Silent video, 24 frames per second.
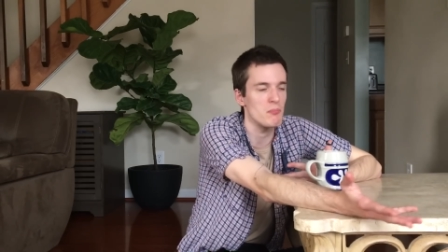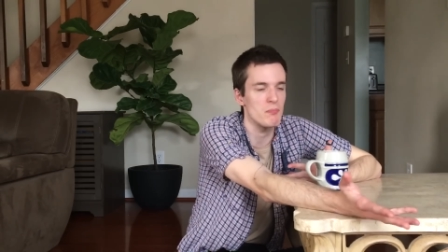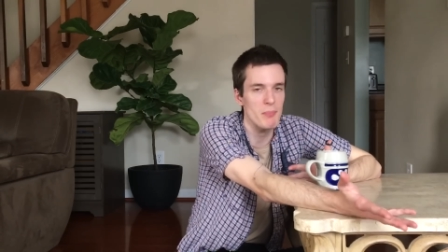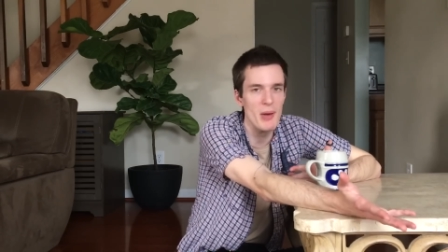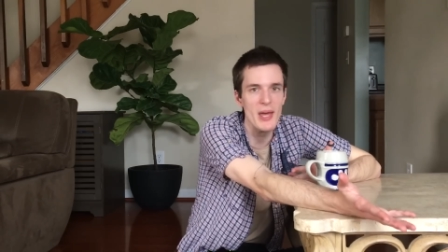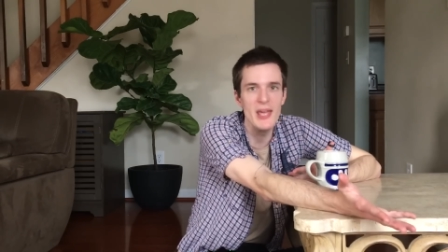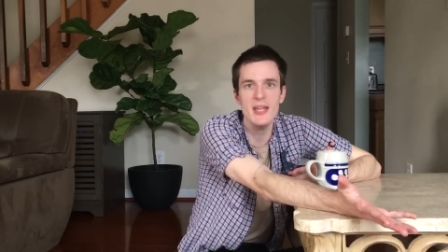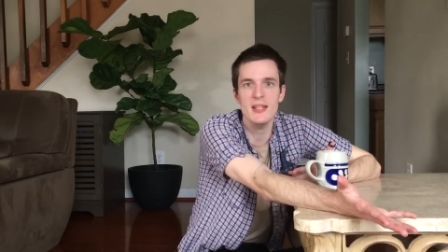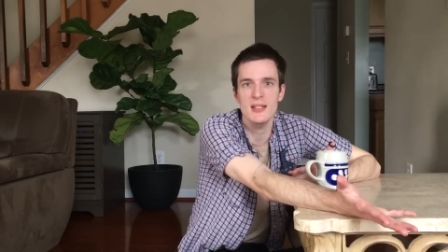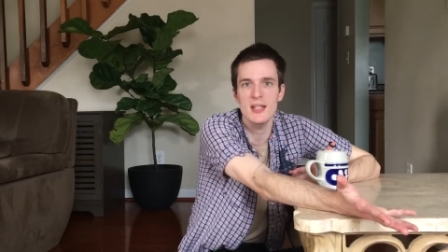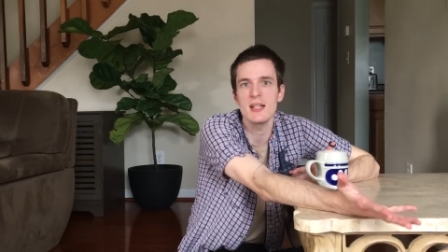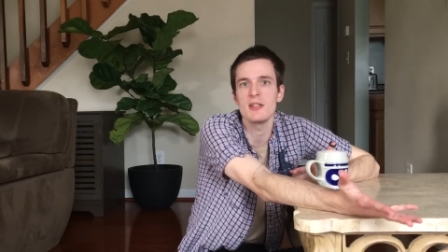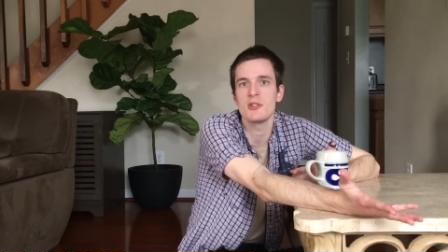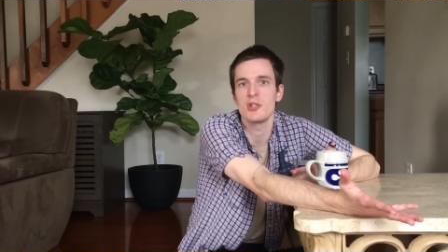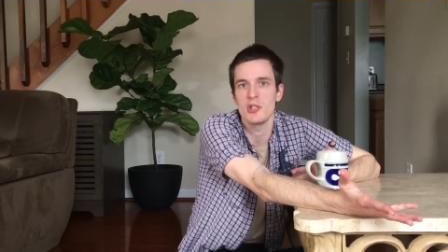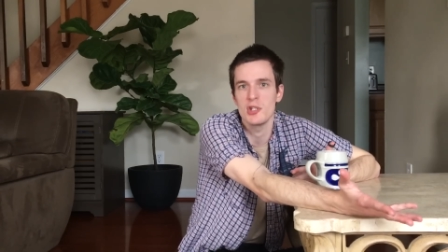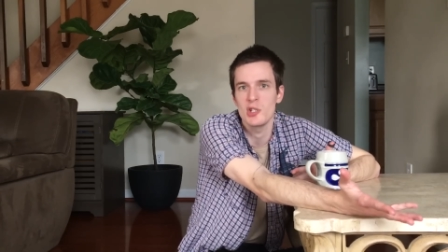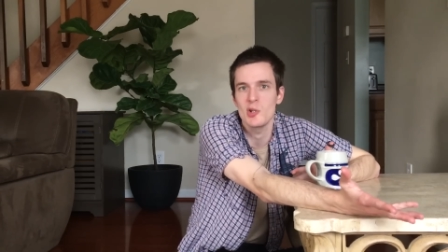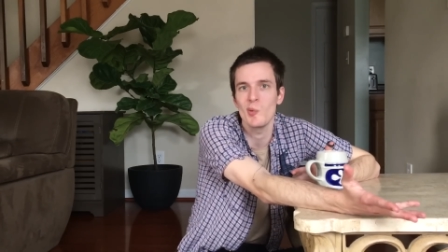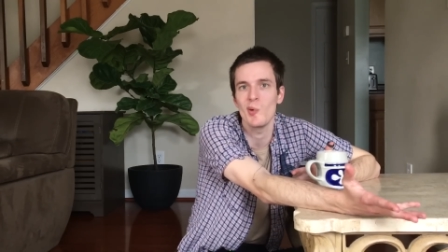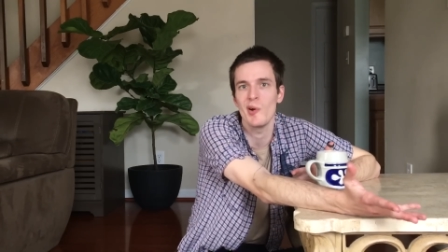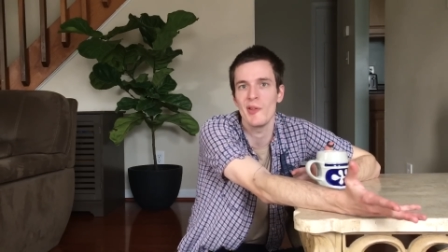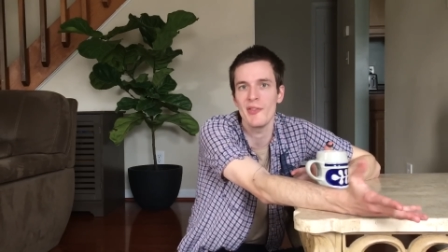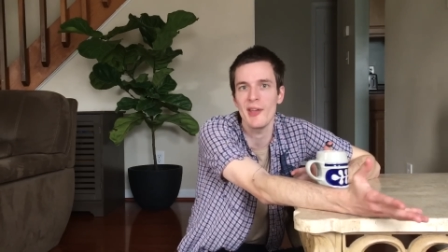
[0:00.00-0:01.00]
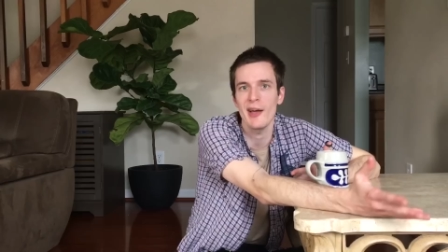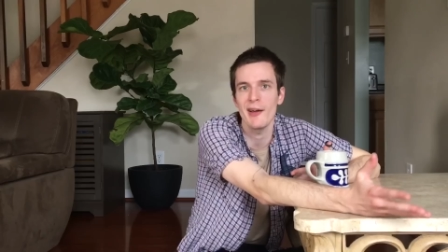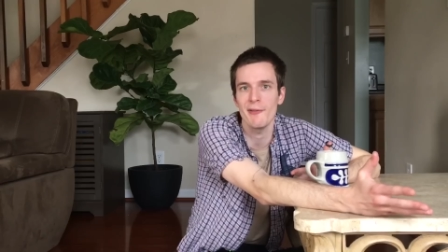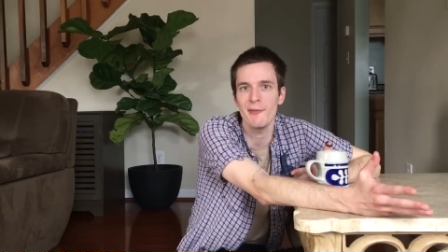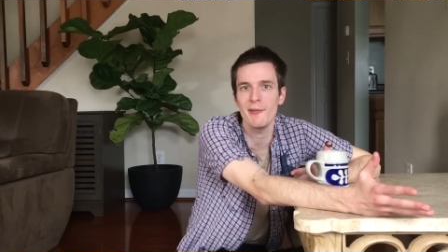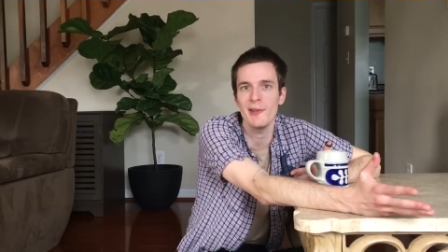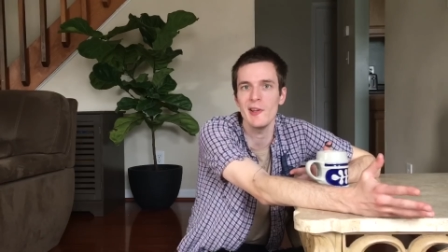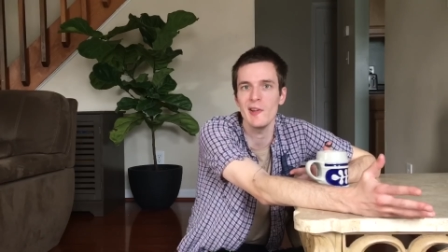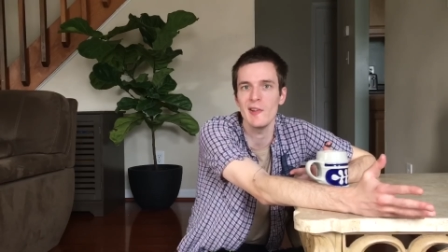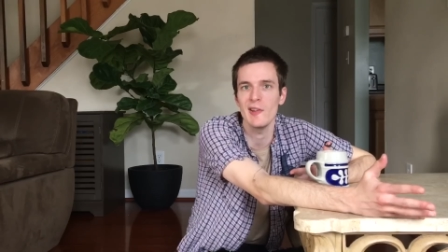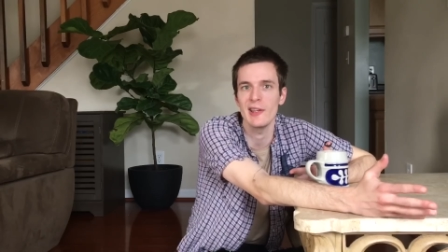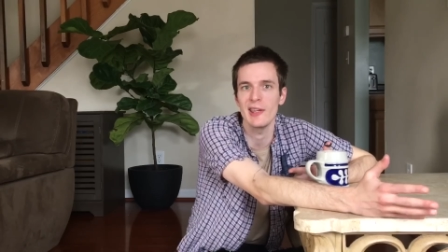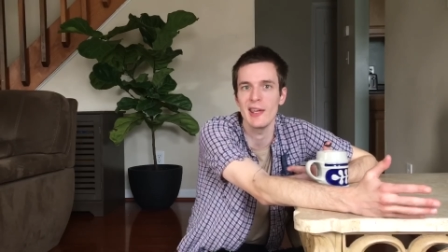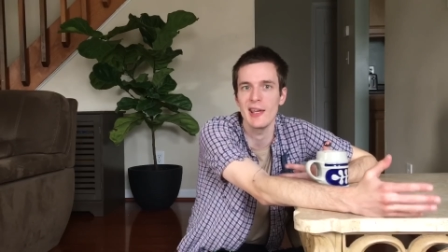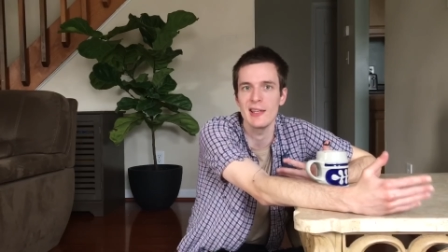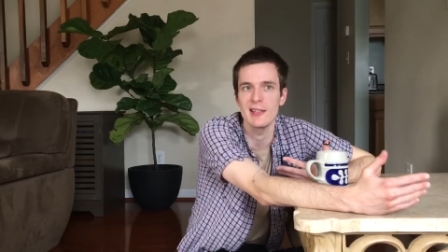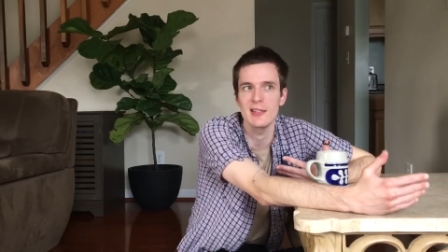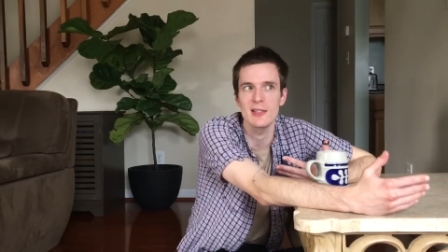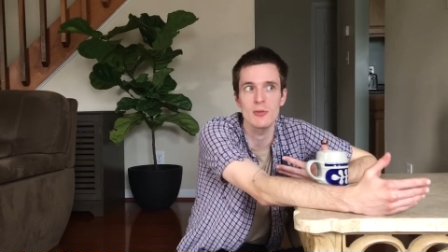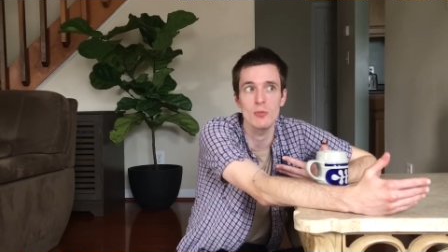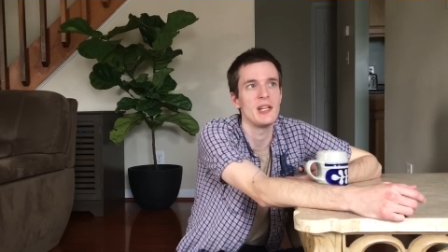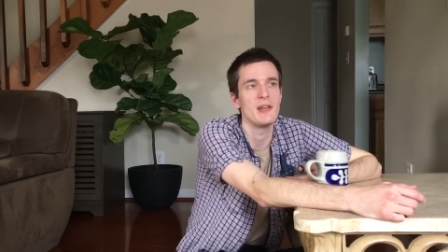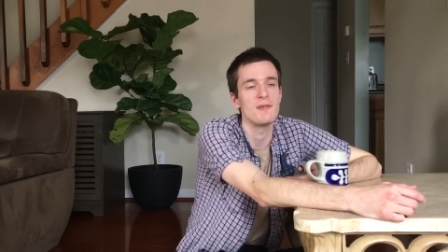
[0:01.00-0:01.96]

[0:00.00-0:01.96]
pay attention to what that feeling is.